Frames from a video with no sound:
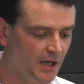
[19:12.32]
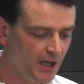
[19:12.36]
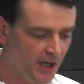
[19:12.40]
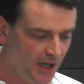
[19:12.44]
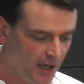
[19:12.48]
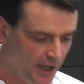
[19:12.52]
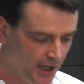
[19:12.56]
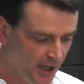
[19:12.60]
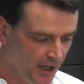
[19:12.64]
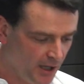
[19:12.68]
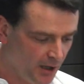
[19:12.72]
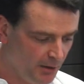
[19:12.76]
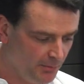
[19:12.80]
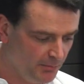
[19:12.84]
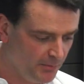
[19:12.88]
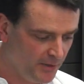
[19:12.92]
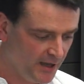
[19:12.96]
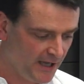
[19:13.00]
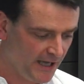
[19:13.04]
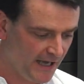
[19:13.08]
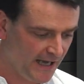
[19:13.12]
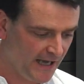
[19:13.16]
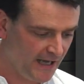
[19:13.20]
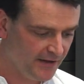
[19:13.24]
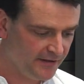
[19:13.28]

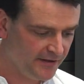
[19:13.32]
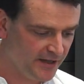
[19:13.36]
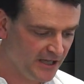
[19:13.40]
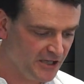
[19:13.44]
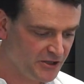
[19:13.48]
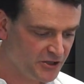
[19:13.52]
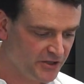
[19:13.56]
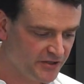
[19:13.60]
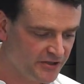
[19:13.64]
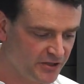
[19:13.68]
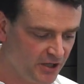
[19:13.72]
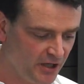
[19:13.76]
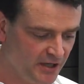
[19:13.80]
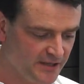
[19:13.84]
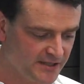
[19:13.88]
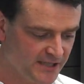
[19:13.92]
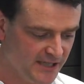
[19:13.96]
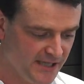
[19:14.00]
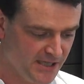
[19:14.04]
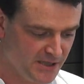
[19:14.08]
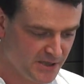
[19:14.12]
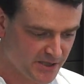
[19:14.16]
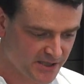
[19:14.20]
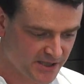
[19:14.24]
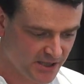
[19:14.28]
and they're just going
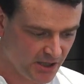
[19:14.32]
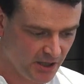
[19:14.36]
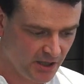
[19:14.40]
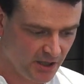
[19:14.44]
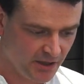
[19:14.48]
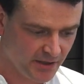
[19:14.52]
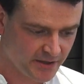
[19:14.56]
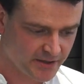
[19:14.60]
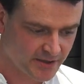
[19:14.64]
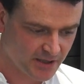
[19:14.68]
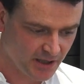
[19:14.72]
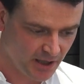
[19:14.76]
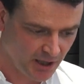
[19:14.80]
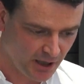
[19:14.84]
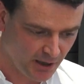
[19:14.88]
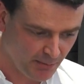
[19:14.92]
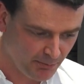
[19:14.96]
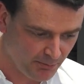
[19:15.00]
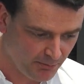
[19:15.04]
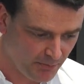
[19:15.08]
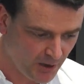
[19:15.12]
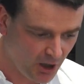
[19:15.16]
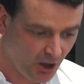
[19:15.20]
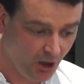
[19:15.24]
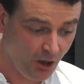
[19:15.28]
to insert
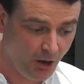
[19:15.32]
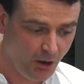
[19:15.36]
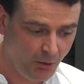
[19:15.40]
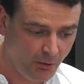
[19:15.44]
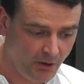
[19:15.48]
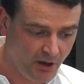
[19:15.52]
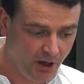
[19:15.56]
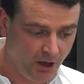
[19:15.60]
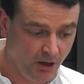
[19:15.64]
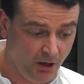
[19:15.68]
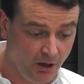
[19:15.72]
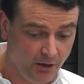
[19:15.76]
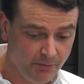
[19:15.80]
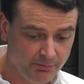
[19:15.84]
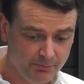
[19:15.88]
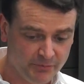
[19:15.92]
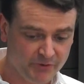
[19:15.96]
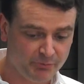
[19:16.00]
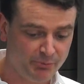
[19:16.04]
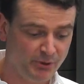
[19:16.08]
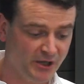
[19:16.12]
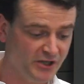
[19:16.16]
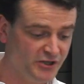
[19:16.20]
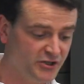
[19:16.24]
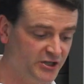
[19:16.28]
our
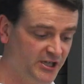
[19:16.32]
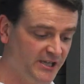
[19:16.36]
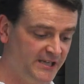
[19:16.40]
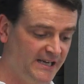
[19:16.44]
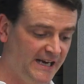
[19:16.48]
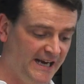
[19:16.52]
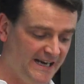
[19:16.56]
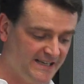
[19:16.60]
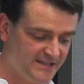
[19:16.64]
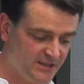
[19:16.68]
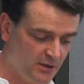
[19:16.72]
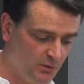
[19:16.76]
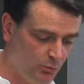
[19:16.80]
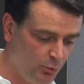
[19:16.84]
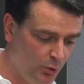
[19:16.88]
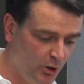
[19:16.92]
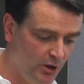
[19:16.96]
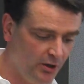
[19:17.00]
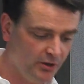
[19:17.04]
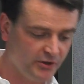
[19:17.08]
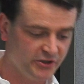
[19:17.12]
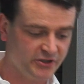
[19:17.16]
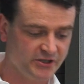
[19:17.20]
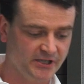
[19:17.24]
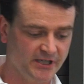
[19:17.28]
spreadsheet as a
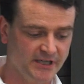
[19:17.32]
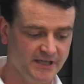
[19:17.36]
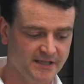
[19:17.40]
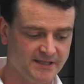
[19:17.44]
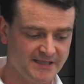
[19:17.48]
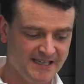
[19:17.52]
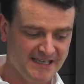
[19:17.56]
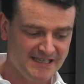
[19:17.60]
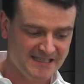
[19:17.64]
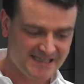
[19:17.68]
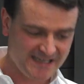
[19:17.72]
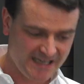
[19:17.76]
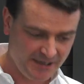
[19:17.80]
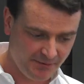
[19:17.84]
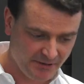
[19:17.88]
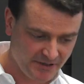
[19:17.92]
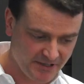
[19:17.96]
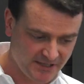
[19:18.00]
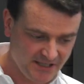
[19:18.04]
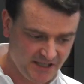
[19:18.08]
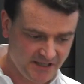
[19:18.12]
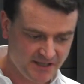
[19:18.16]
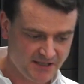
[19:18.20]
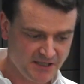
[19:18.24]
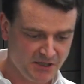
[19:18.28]
worksheet into their
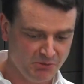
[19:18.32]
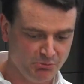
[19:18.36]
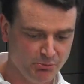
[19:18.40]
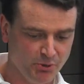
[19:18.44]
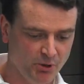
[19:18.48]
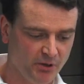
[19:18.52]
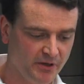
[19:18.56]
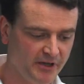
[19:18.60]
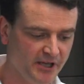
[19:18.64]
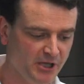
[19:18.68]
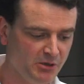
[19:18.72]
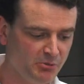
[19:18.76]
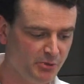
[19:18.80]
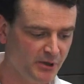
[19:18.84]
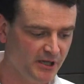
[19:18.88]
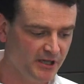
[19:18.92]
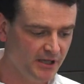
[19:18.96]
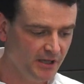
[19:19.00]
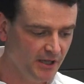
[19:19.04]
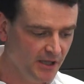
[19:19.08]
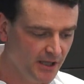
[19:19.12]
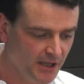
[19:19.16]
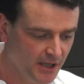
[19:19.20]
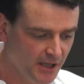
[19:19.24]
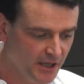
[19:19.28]
existing
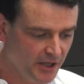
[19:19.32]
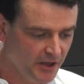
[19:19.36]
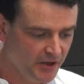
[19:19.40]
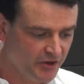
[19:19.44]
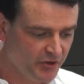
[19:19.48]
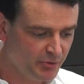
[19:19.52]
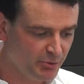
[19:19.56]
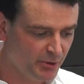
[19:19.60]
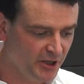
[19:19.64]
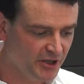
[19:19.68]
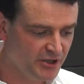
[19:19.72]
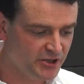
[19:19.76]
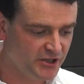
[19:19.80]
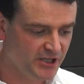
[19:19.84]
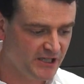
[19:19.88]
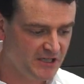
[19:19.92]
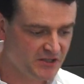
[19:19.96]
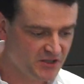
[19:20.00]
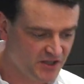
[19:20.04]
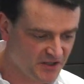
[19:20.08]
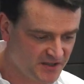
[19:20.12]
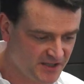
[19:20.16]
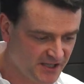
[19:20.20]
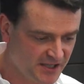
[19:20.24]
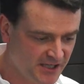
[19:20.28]
bookkeeping spreadsheet
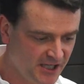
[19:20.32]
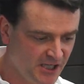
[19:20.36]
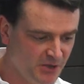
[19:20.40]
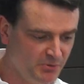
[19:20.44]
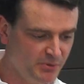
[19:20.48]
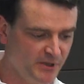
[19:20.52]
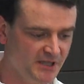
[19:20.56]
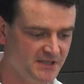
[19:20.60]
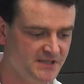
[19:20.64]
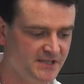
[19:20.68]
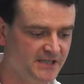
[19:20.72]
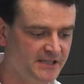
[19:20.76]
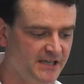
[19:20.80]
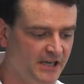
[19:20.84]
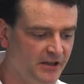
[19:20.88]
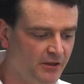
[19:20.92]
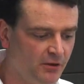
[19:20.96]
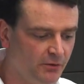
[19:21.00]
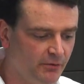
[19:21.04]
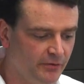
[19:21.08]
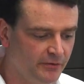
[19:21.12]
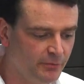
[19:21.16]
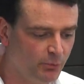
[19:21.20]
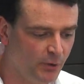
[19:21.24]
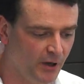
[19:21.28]
just to keep it
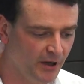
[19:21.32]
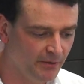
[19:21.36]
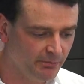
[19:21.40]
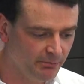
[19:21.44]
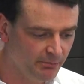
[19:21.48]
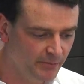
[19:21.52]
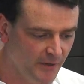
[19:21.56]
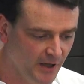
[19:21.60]
together as one.